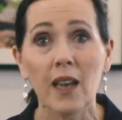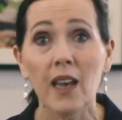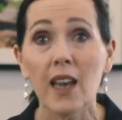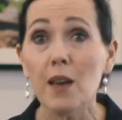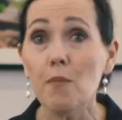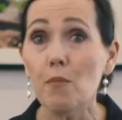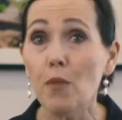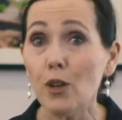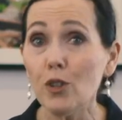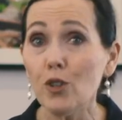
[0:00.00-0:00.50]

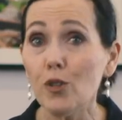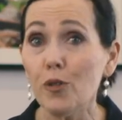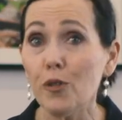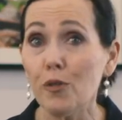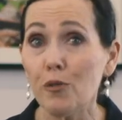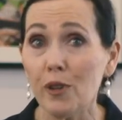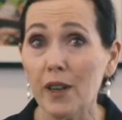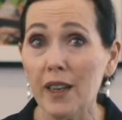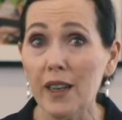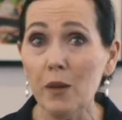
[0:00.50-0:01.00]
In Module
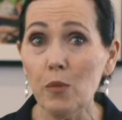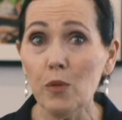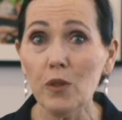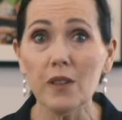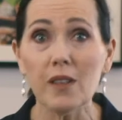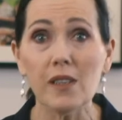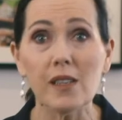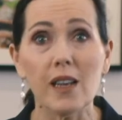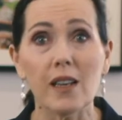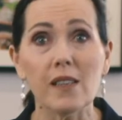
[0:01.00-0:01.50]
3, we'll
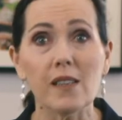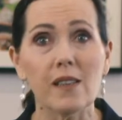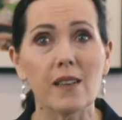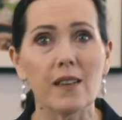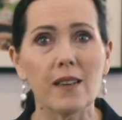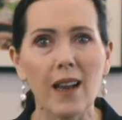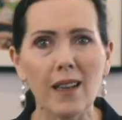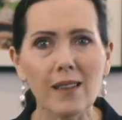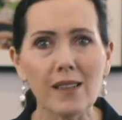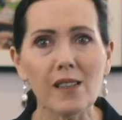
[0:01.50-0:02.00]
discuss the
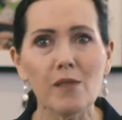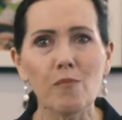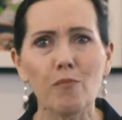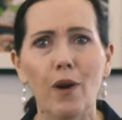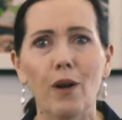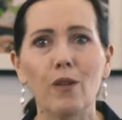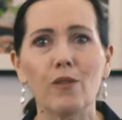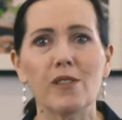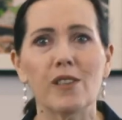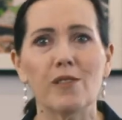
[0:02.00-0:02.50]
nuts and
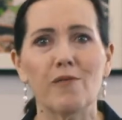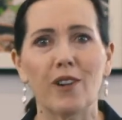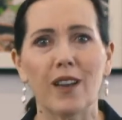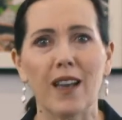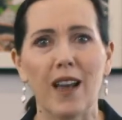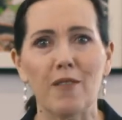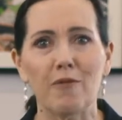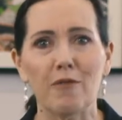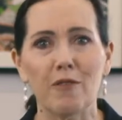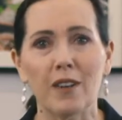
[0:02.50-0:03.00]
bolts of
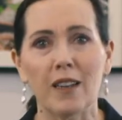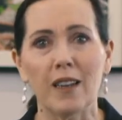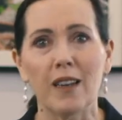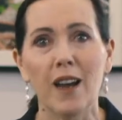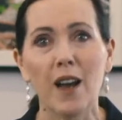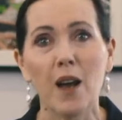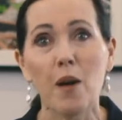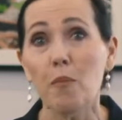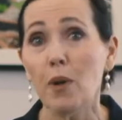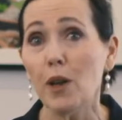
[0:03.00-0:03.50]
recovery
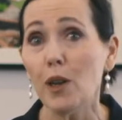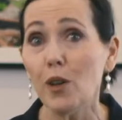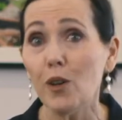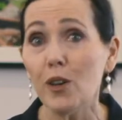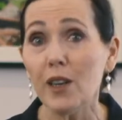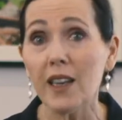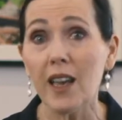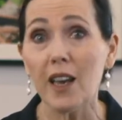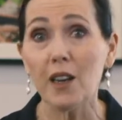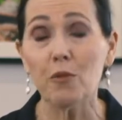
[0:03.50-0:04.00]
by
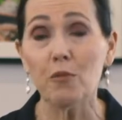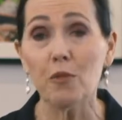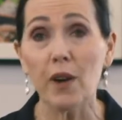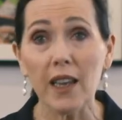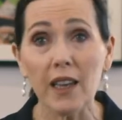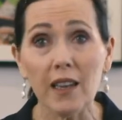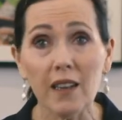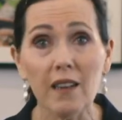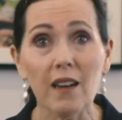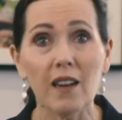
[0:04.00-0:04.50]
learning how to
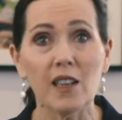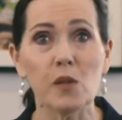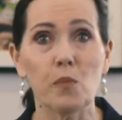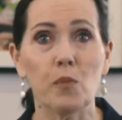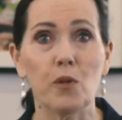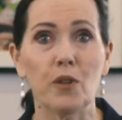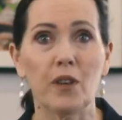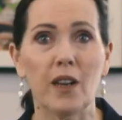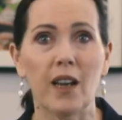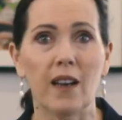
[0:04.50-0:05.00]
recognise
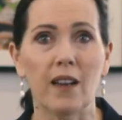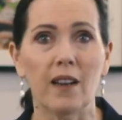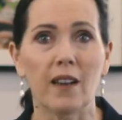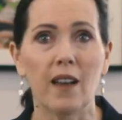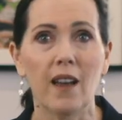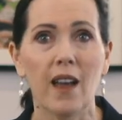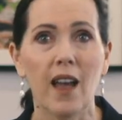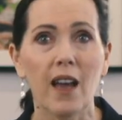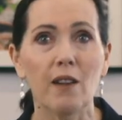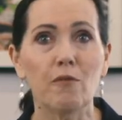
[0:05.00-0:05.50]
burnout
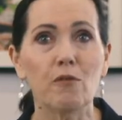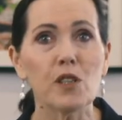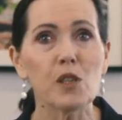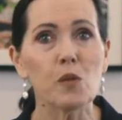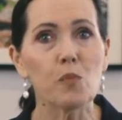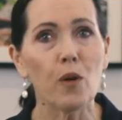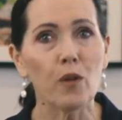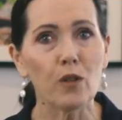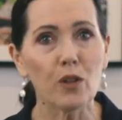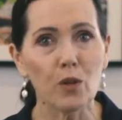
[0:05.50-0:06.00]
and
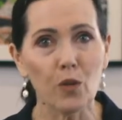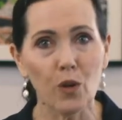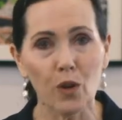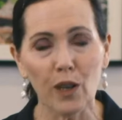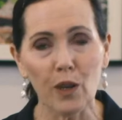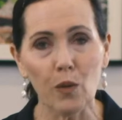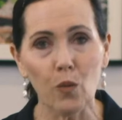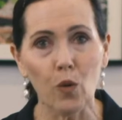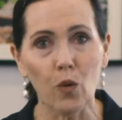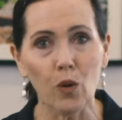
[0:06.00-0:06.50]
respond to
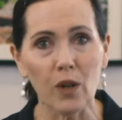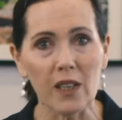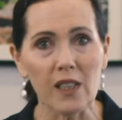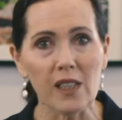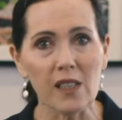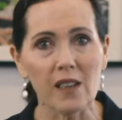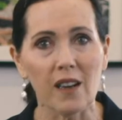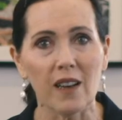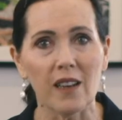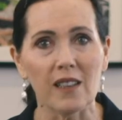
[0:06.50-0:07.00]
early warning
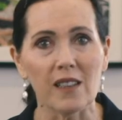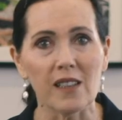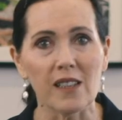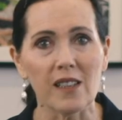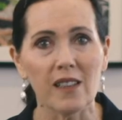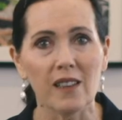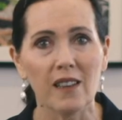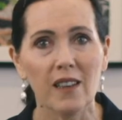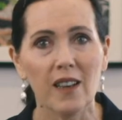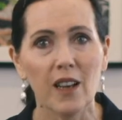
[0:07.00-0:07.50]
signs.
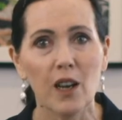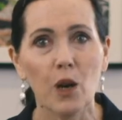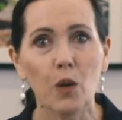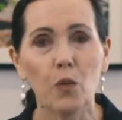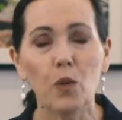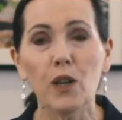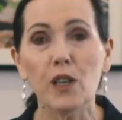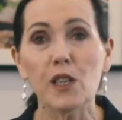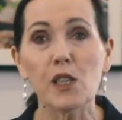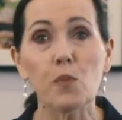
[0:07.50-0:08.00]

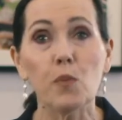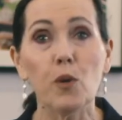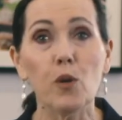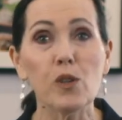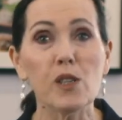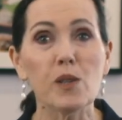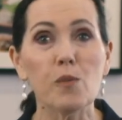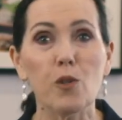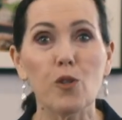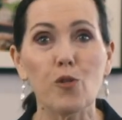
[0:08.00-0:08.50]
We'll explore
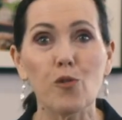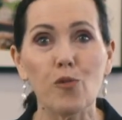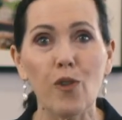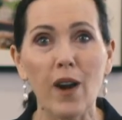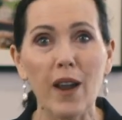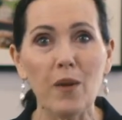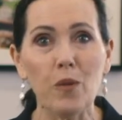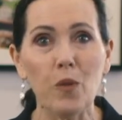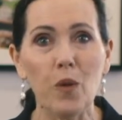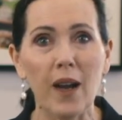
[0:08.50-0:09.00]
some
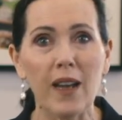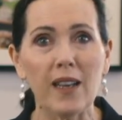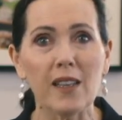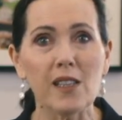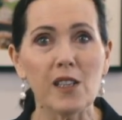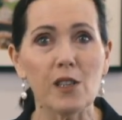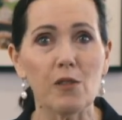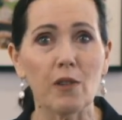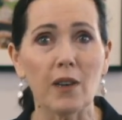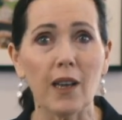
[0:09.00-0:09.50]
great ways
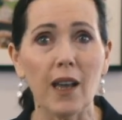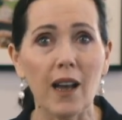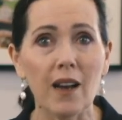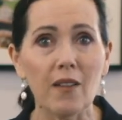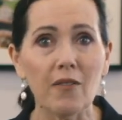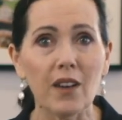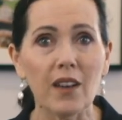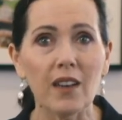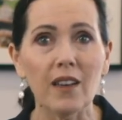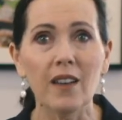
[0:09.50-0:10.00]
to
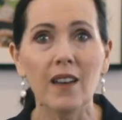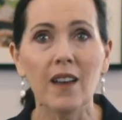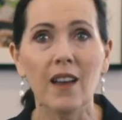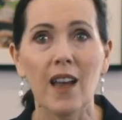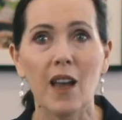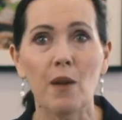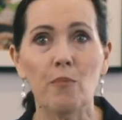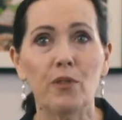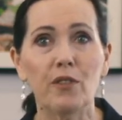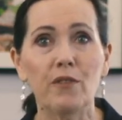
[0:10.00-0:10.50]
recover
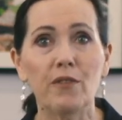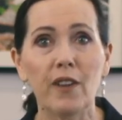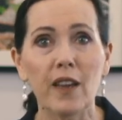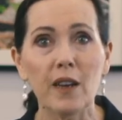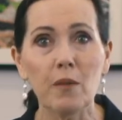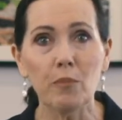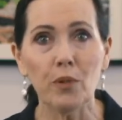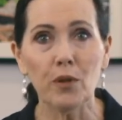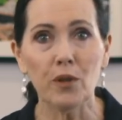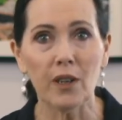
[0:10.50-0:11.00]
and
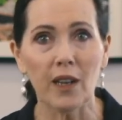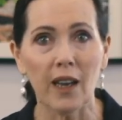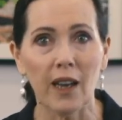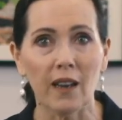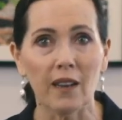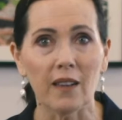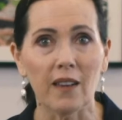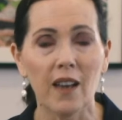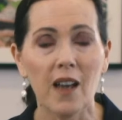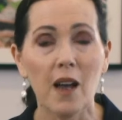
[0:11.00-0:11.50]
prevent burnout
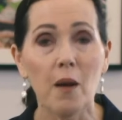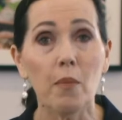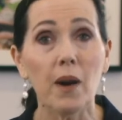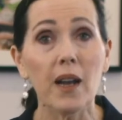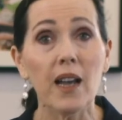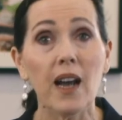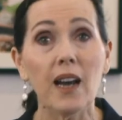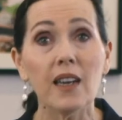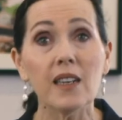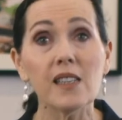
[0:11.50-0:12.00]
by
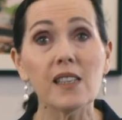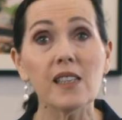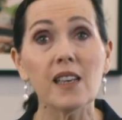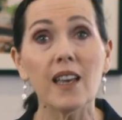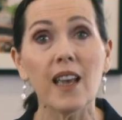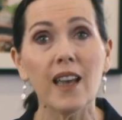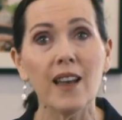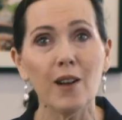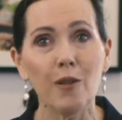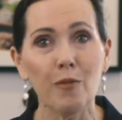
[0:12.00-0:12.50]
harnessing
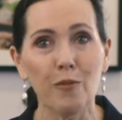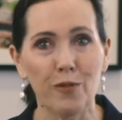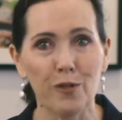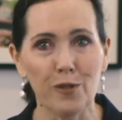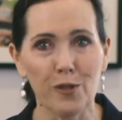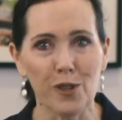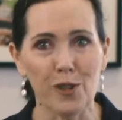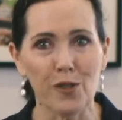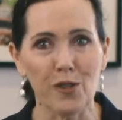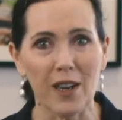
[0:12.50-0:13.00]
helpful
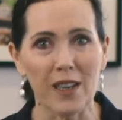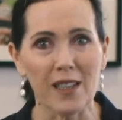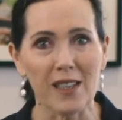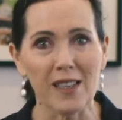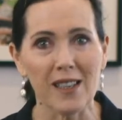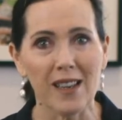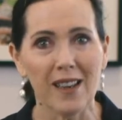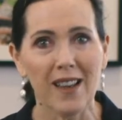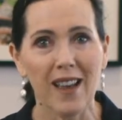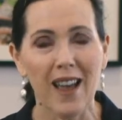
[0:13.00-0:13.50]
stress
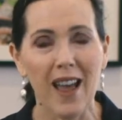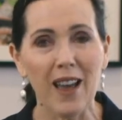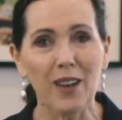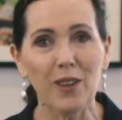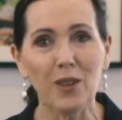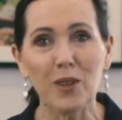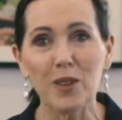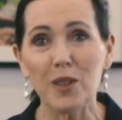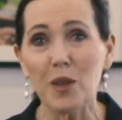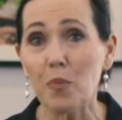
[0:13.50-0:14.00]
and
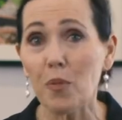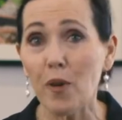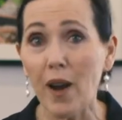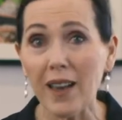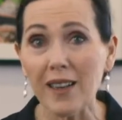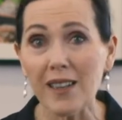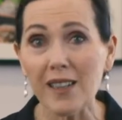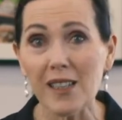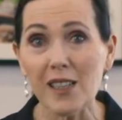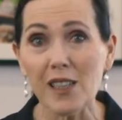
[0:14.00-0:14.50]
look at the
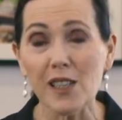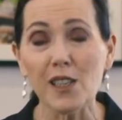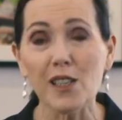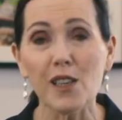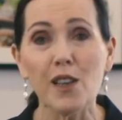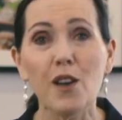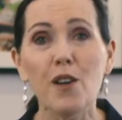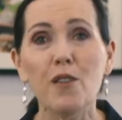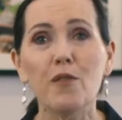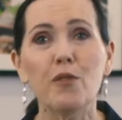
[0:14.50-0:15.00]
practices
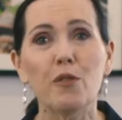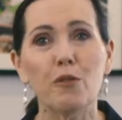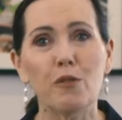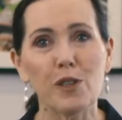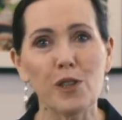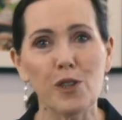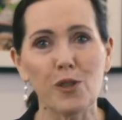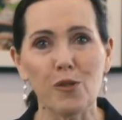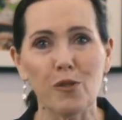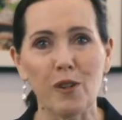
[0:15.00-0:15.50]
for
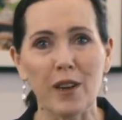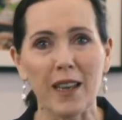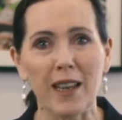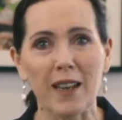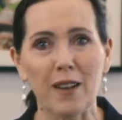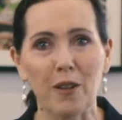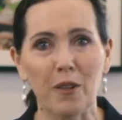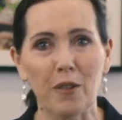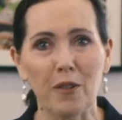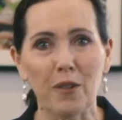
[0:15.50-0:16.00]
restoring
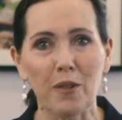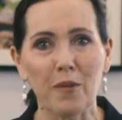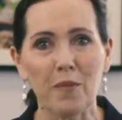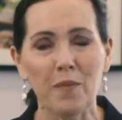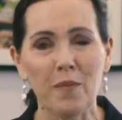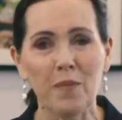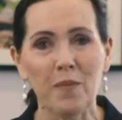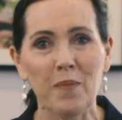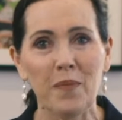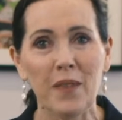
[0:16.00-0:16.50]
health.
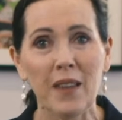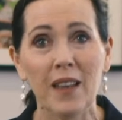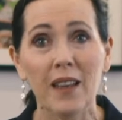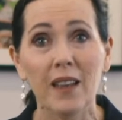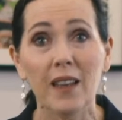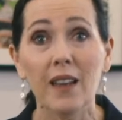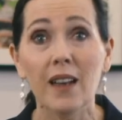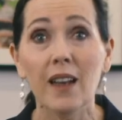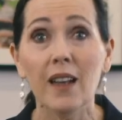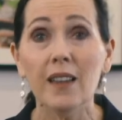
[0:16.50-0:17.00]

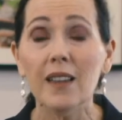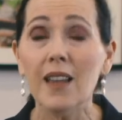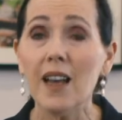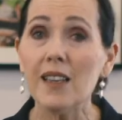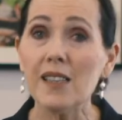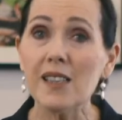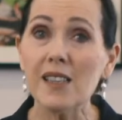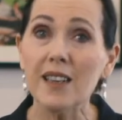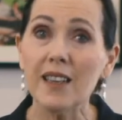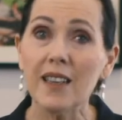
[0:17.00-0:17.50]

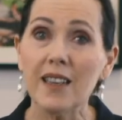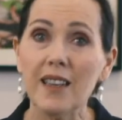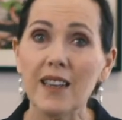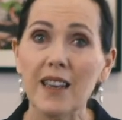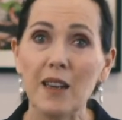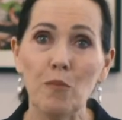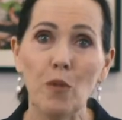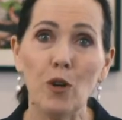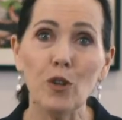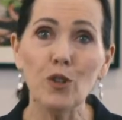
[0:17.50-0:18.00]
Lastly,
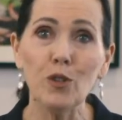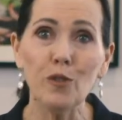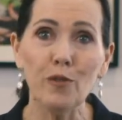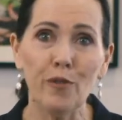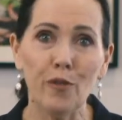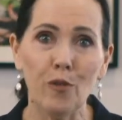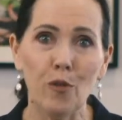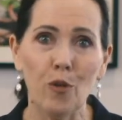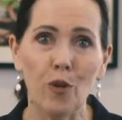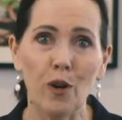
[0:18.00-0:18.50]
in Module
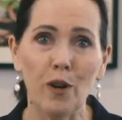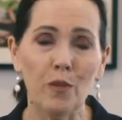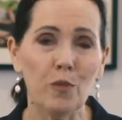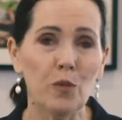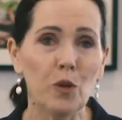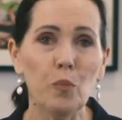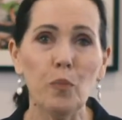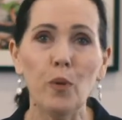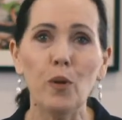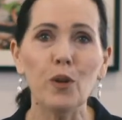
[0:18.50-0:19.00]
4,
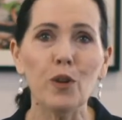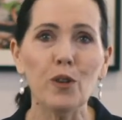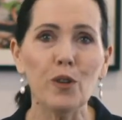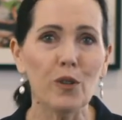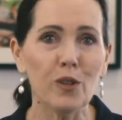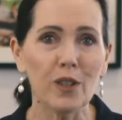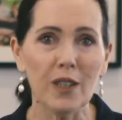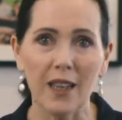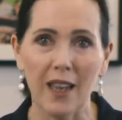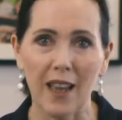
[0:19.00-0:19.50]
we'll put it all
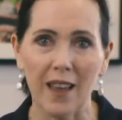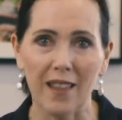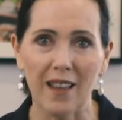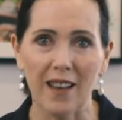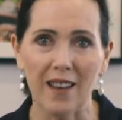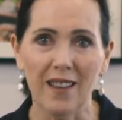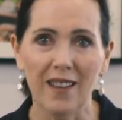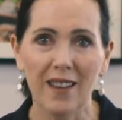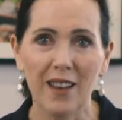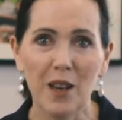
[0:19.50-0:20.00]
together
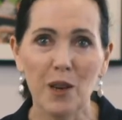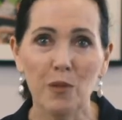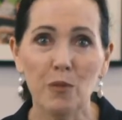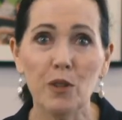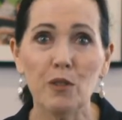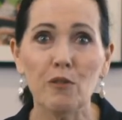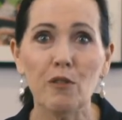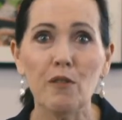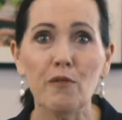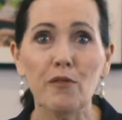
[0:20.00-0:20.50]
with
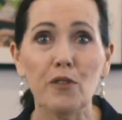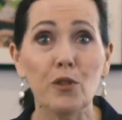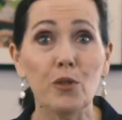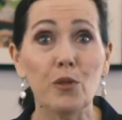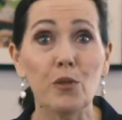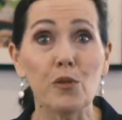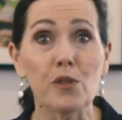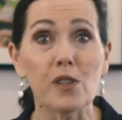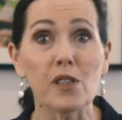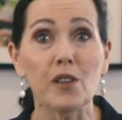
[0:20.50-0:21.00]
a
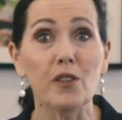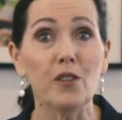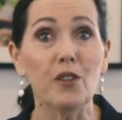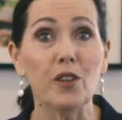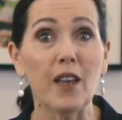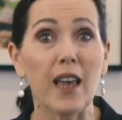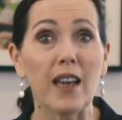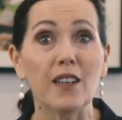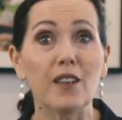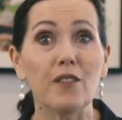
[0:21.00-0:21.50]
review so you
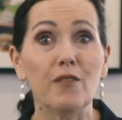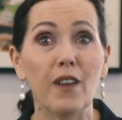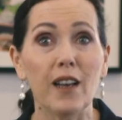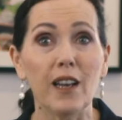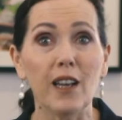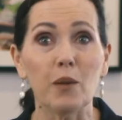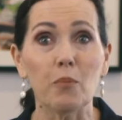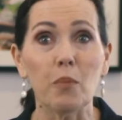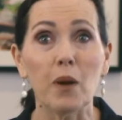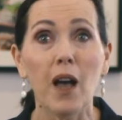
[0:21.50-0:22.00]
can
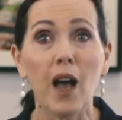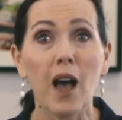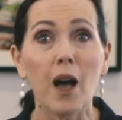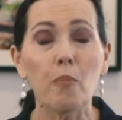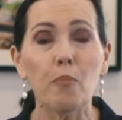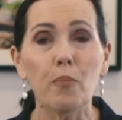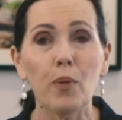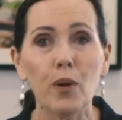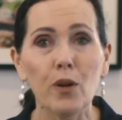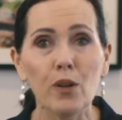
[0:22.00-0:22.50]
develop a
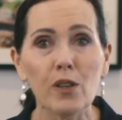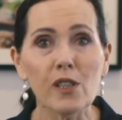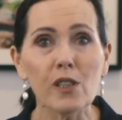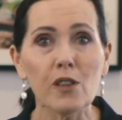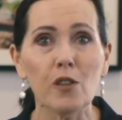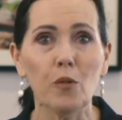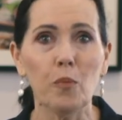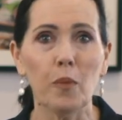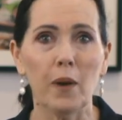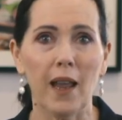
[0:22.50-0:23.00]

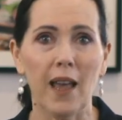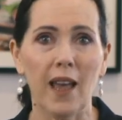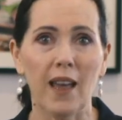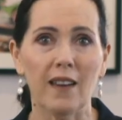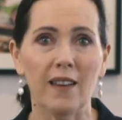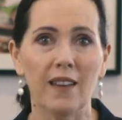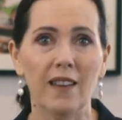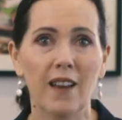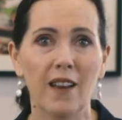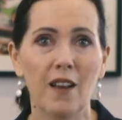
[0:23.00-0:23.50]
personal
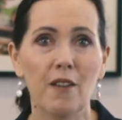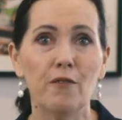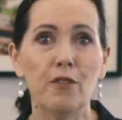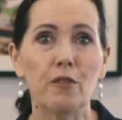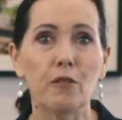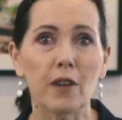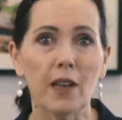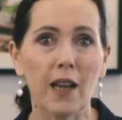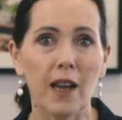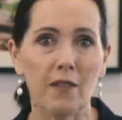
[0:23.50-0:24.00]
plan for
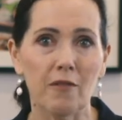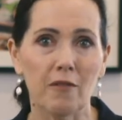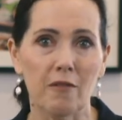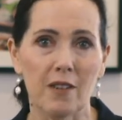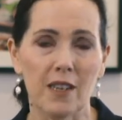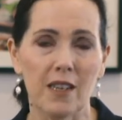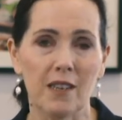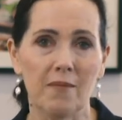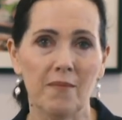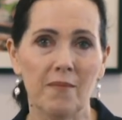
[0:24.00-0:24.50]

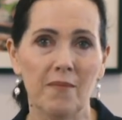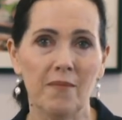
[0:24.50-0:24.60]
recovery,